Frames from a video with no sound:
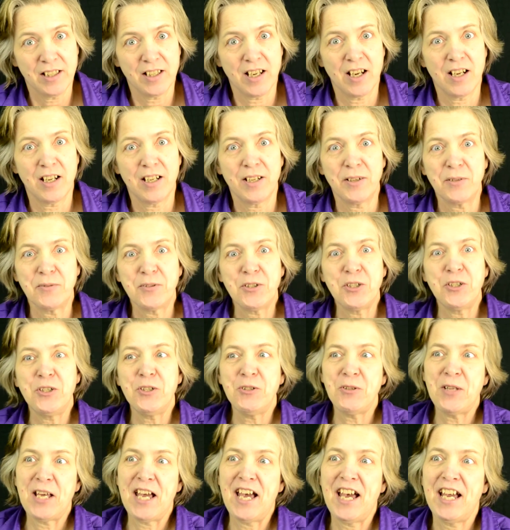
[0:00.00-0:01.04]
To
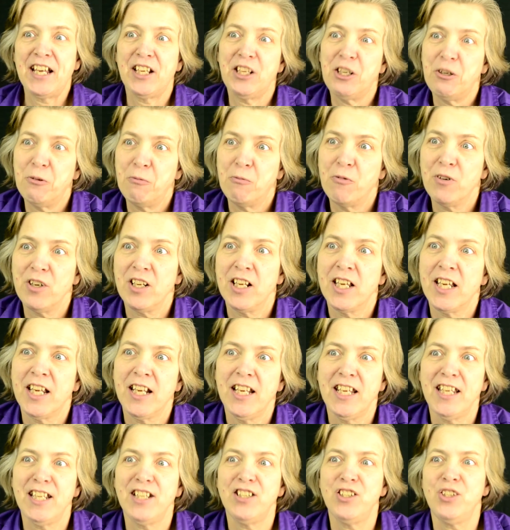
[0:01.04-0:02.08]
do that, you really
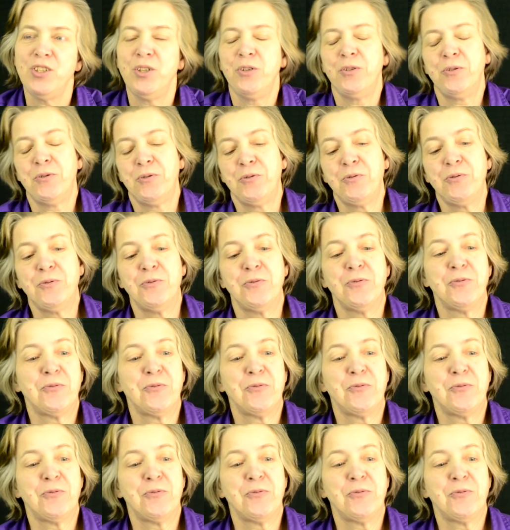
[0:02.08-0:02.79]
need to